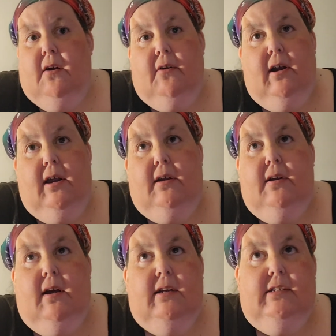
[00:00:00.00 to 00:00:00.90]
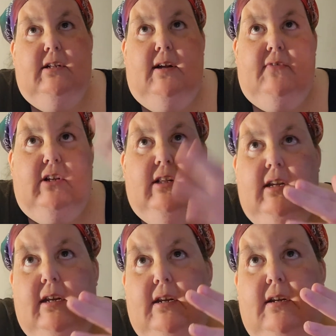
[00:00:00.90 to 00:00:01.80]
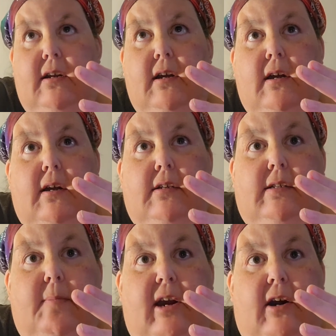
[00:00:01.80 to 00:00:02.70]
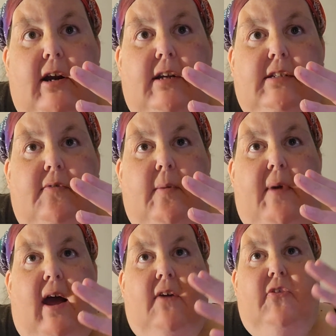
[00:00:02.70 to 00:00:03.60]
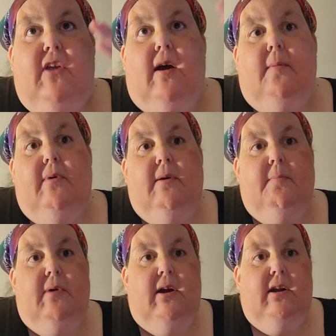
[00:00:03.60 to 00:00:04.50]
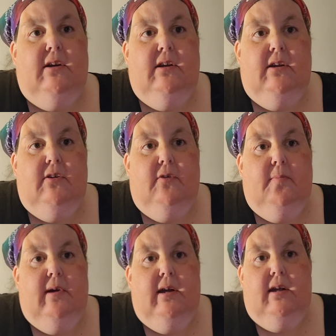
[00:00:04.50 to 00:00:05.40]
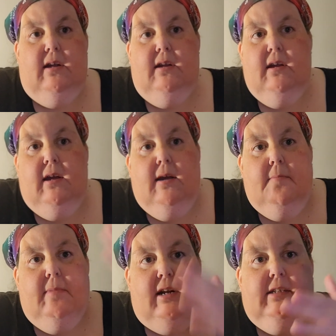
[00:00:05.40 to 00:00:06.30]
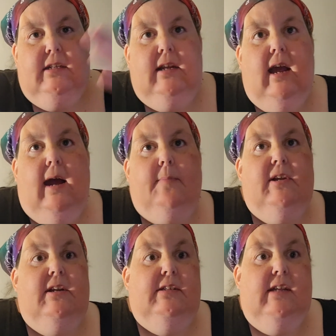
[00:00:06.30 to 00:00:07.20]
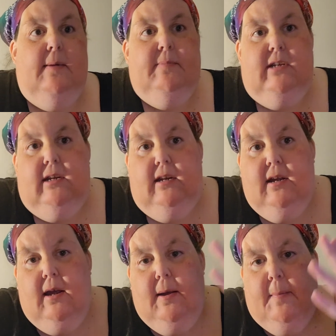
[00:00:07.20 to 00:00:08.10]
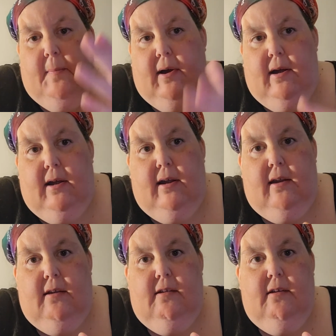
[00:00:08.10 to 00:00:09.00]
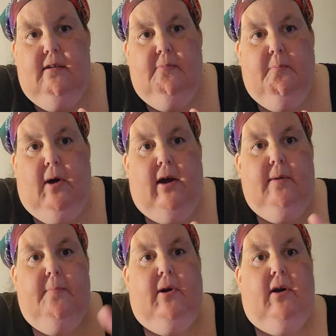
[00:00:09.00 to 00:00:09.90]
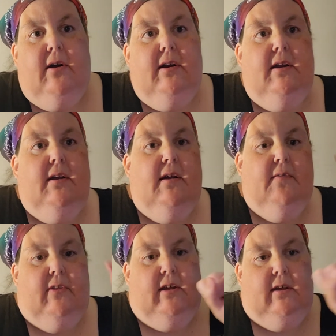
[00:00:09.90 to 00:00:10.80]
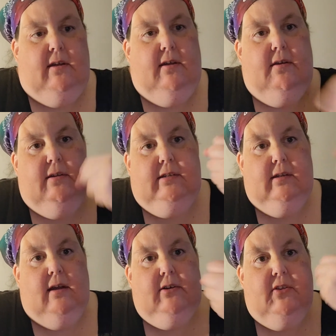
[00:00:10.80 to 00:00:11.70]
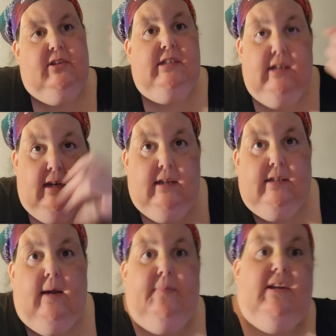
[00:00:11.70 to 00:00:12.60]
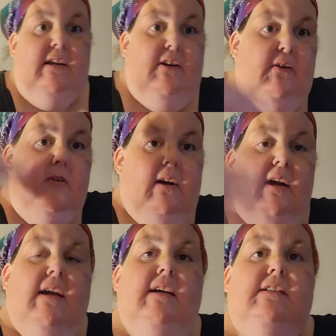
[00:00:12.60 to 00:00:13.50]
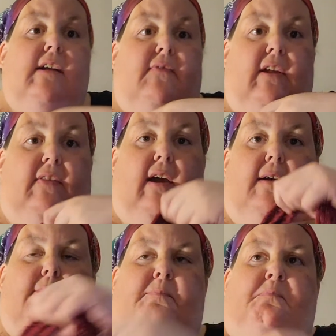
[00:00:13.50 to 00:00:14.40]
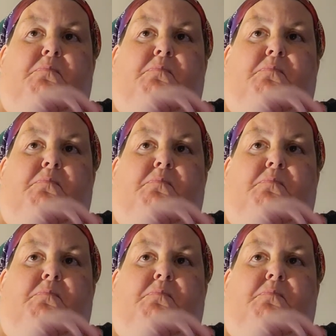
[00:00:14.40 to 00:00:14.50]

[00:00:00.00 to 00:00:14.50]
All right, I still have to clean some areas of the bathtub, but you know, my medicine cabinet is empty, my bottom part of the under the sink is empty, you know, stuff like that.